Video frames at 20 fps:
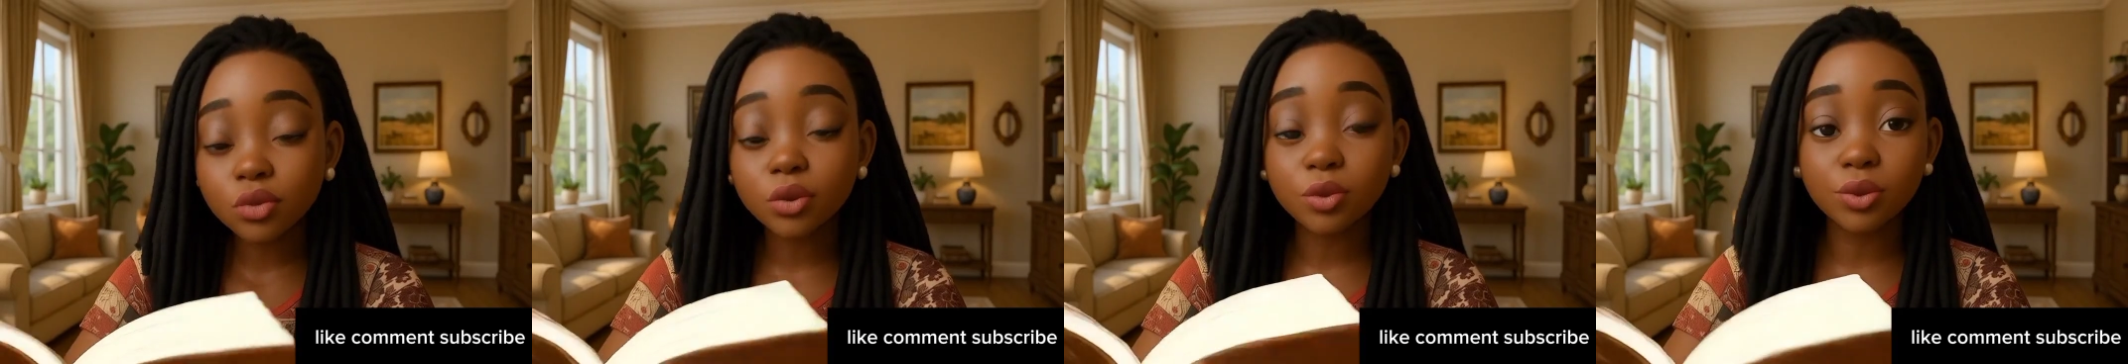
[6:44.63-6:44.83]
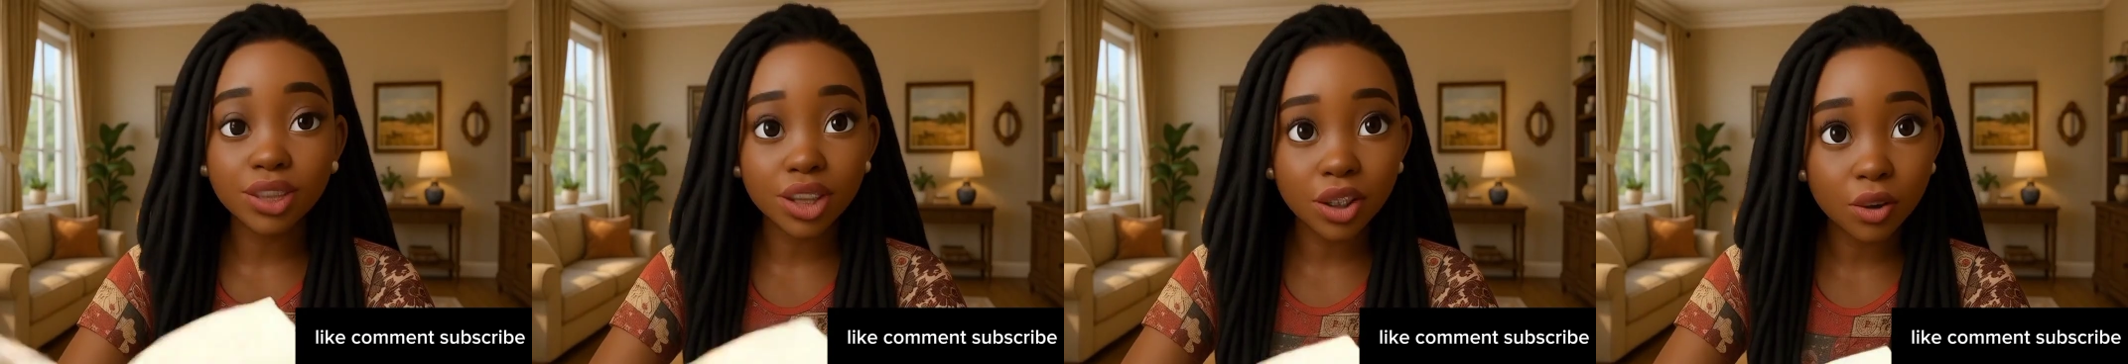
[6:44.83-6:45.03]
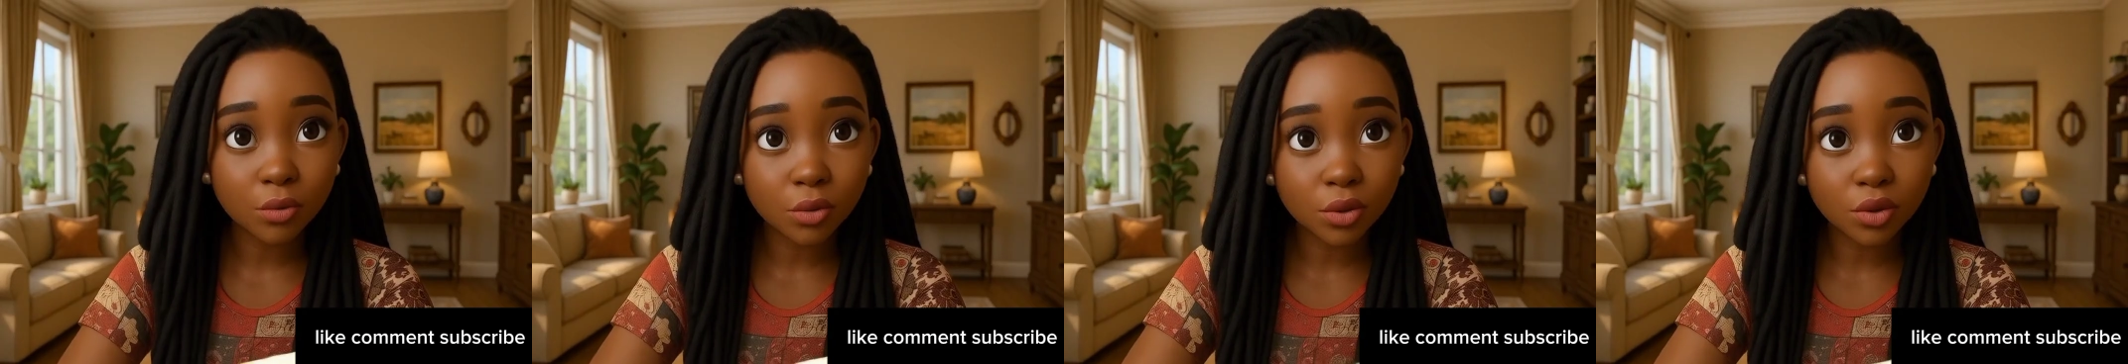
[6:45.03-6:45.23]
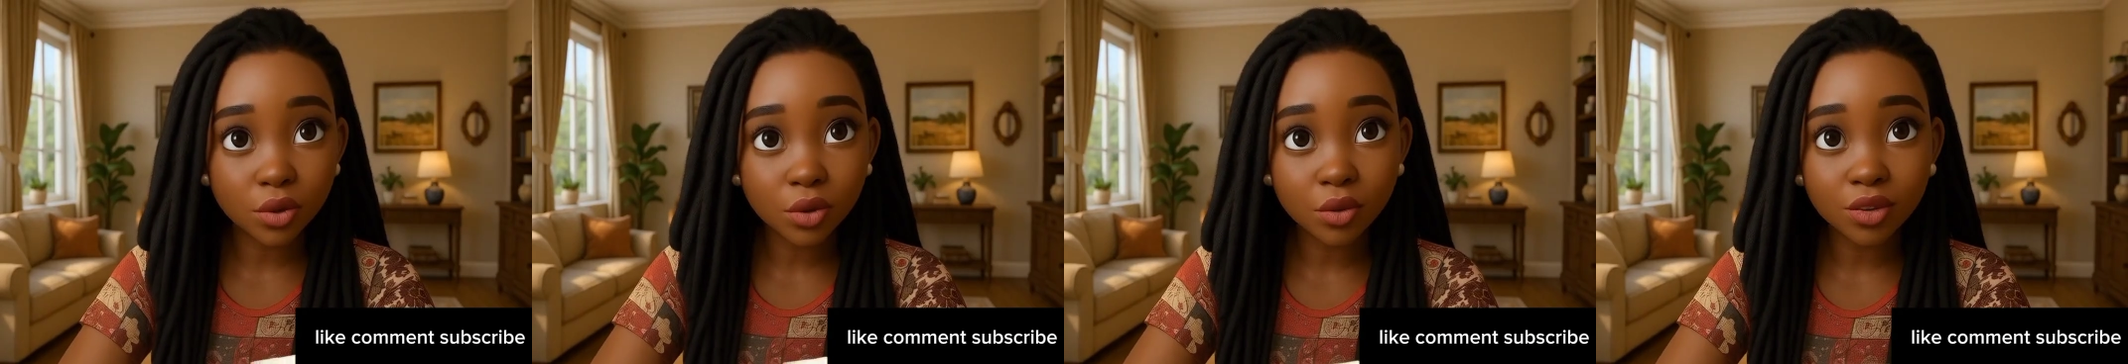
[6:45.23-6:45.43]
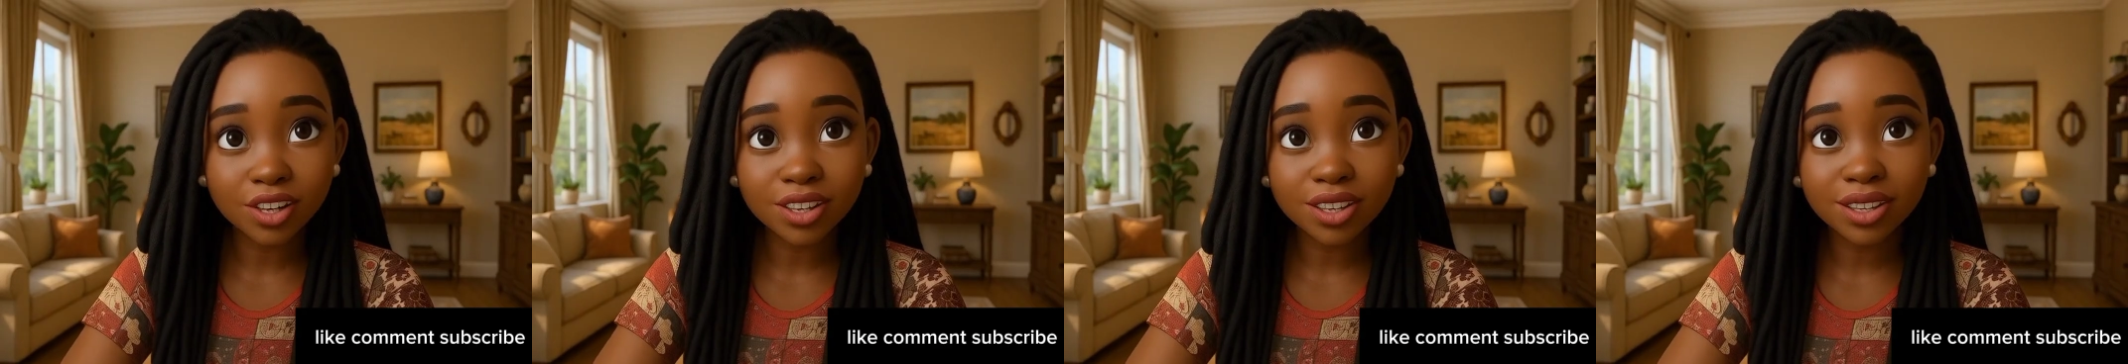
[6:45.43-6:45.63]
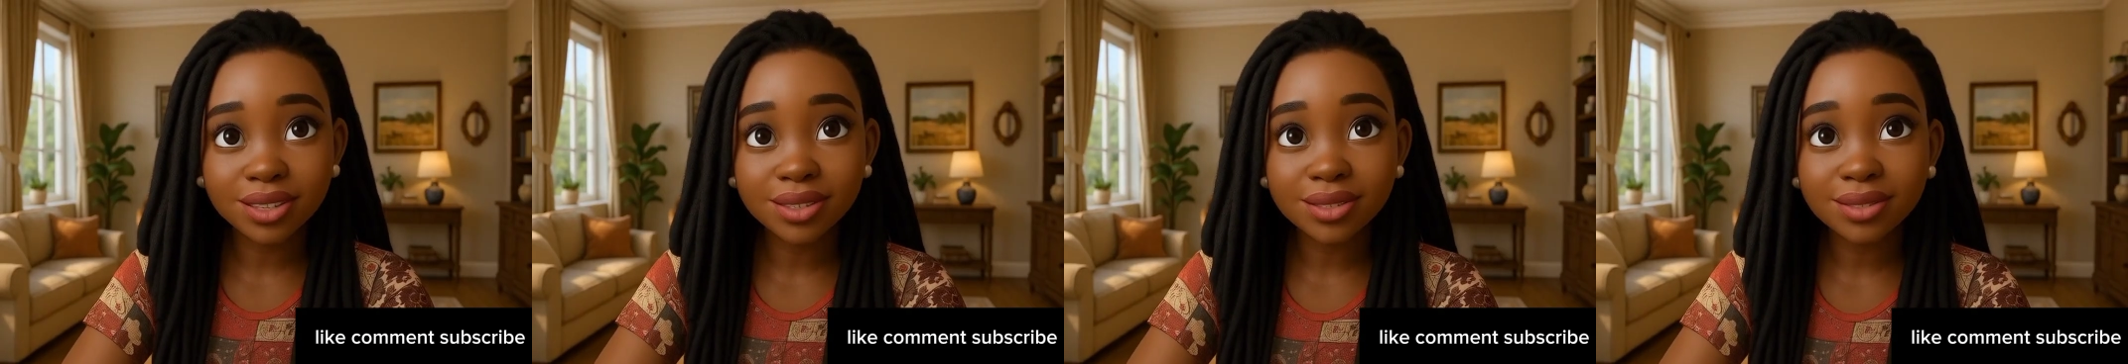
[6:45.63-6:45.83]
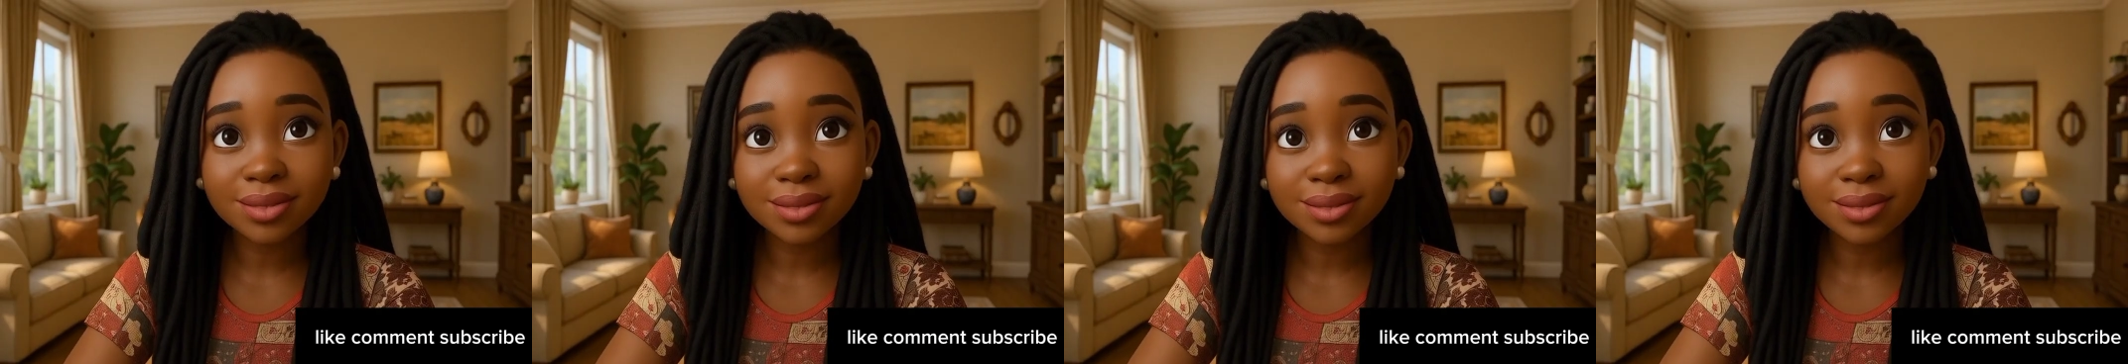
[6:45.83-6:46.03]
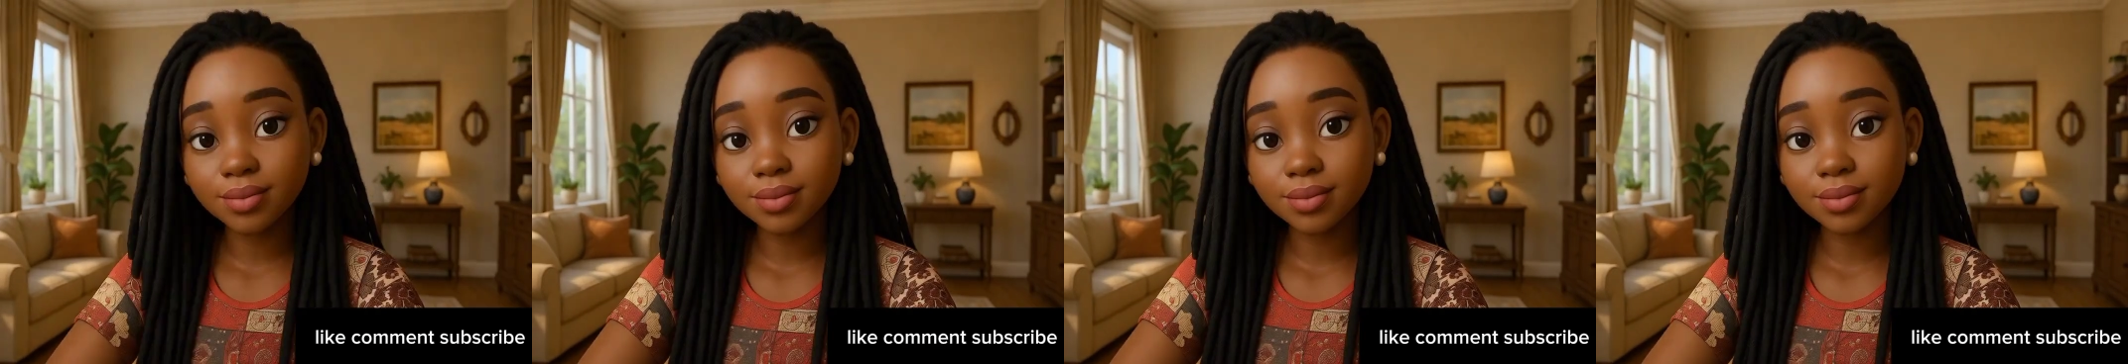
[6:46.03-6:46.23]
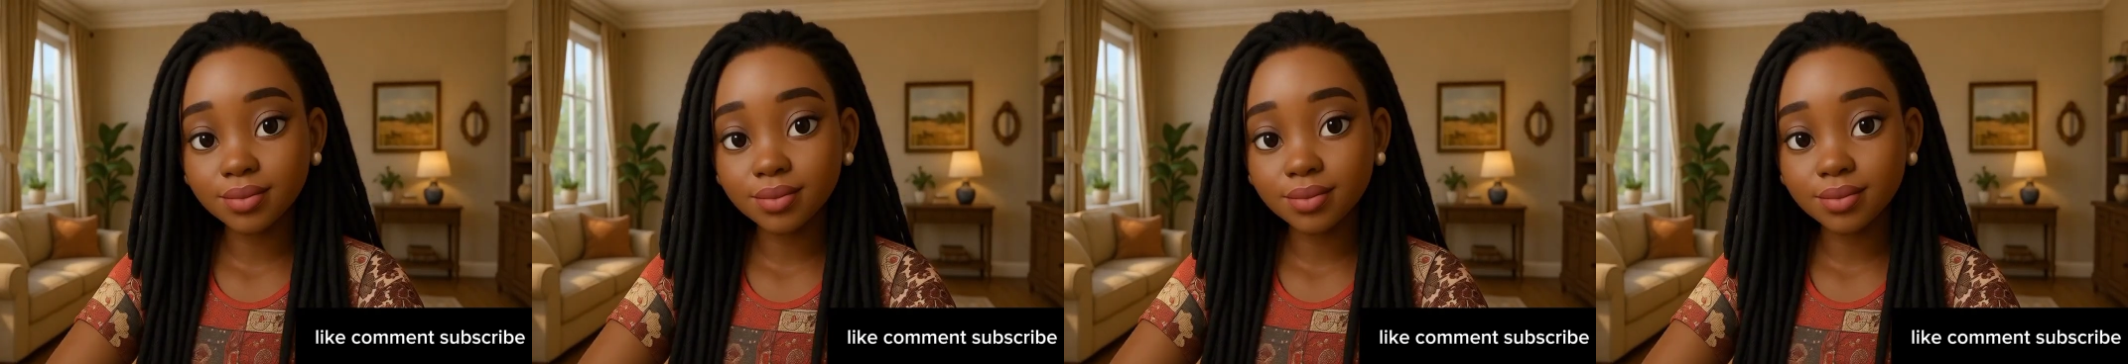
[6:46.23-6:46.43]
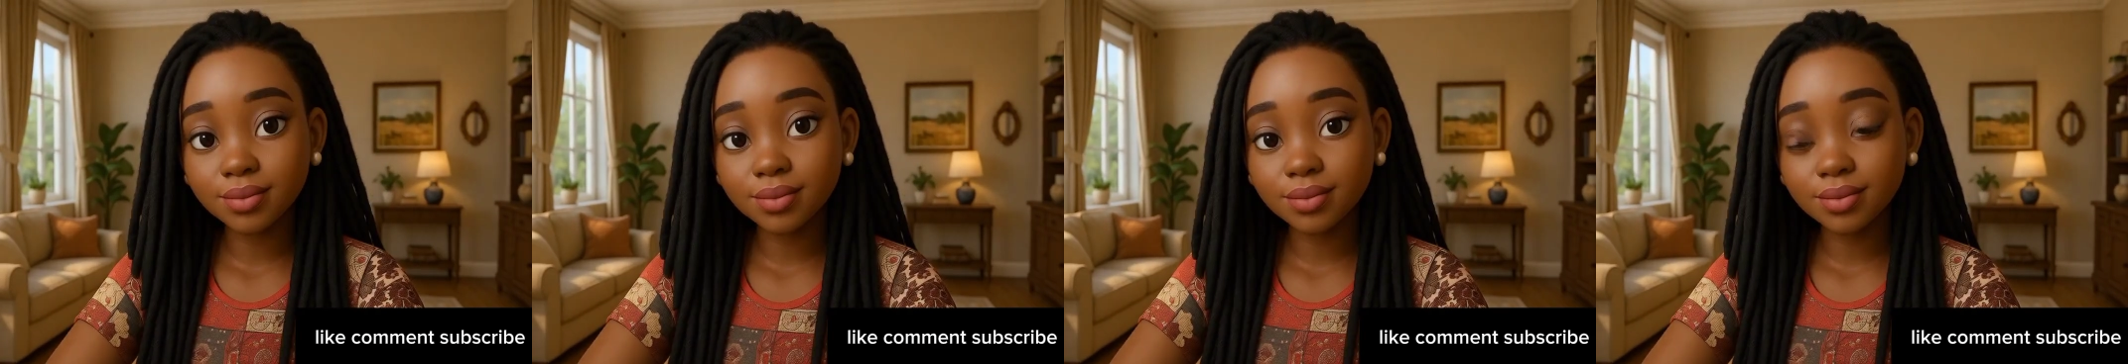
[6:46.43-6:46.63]
And you're going to stop me?
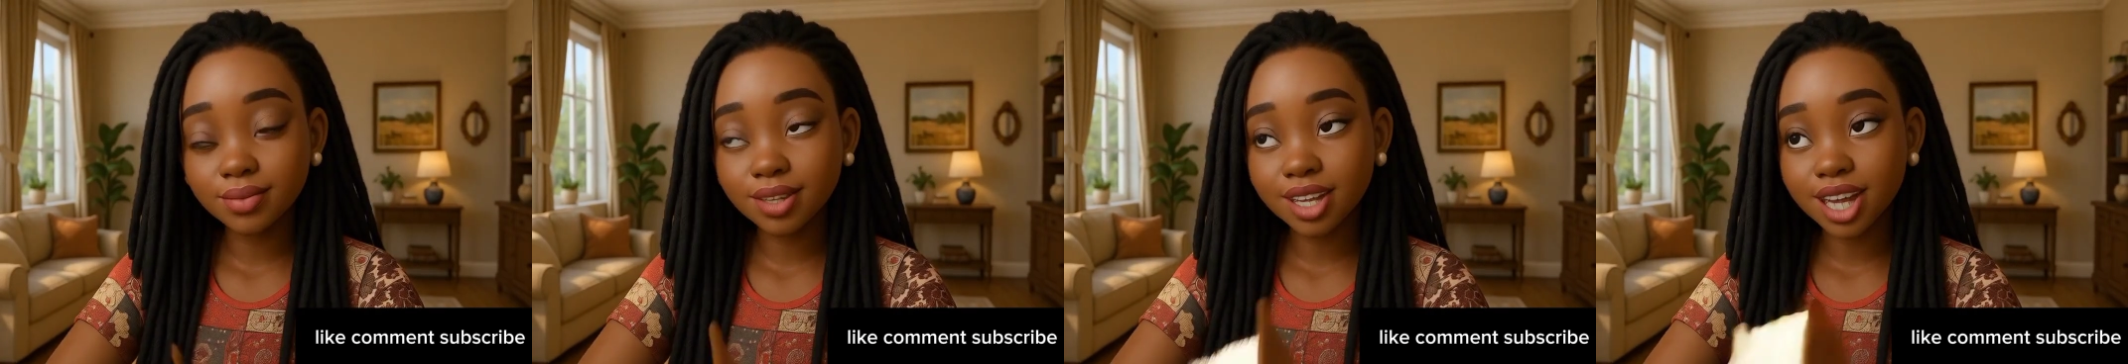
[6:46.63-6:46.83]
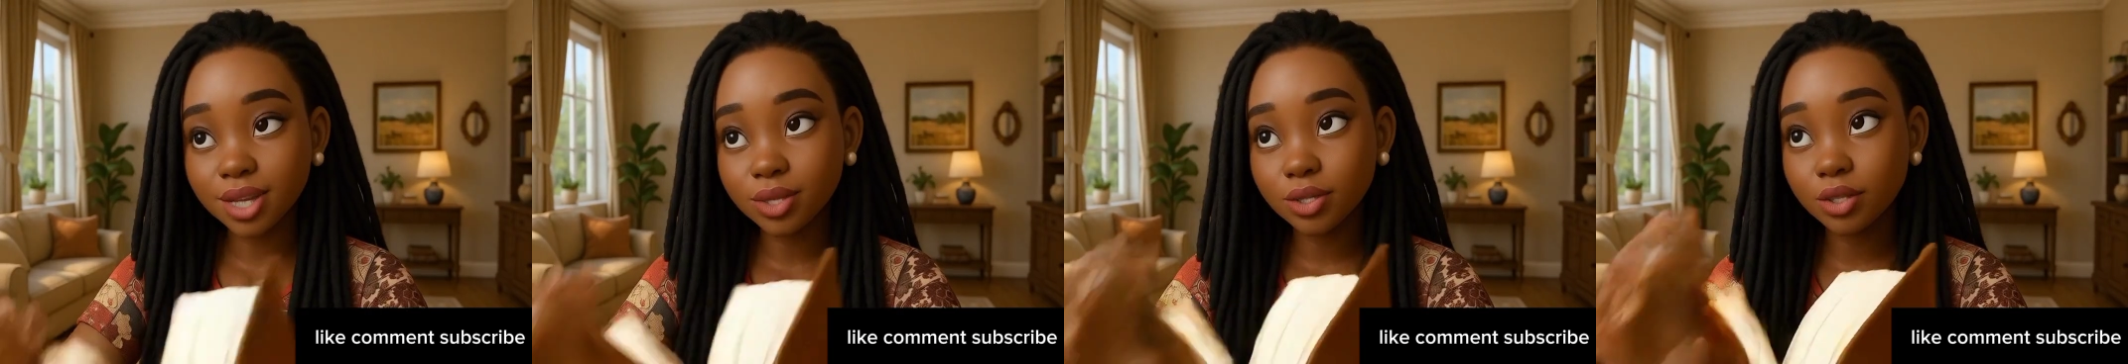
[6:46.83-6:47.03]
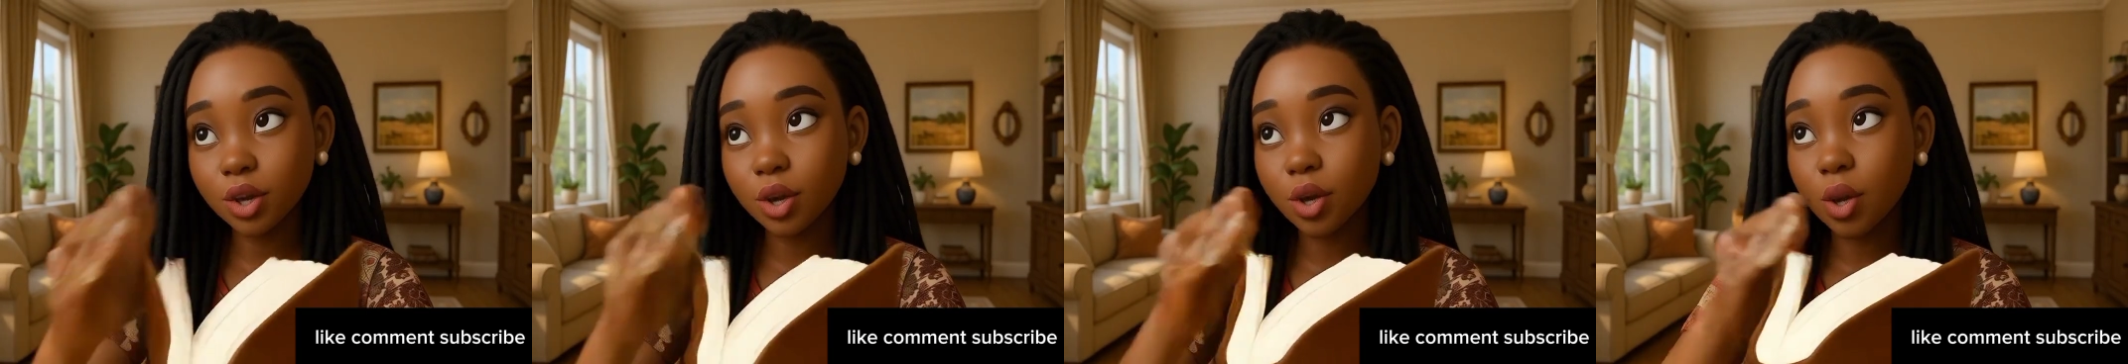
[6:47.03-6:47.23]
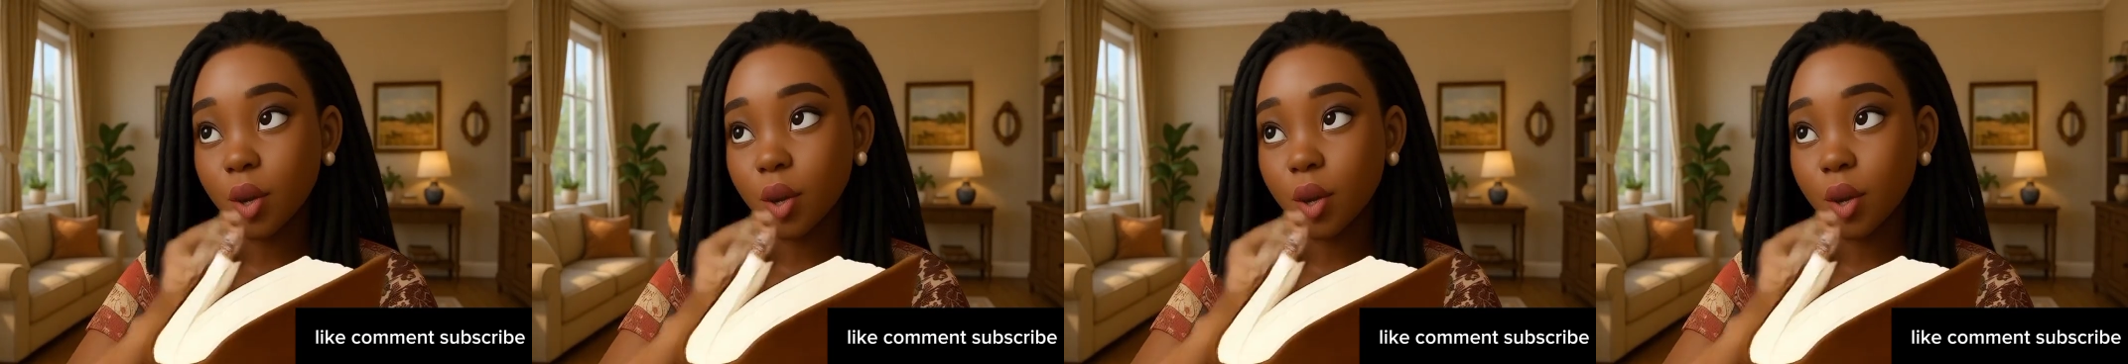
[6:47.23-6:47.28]
Yes.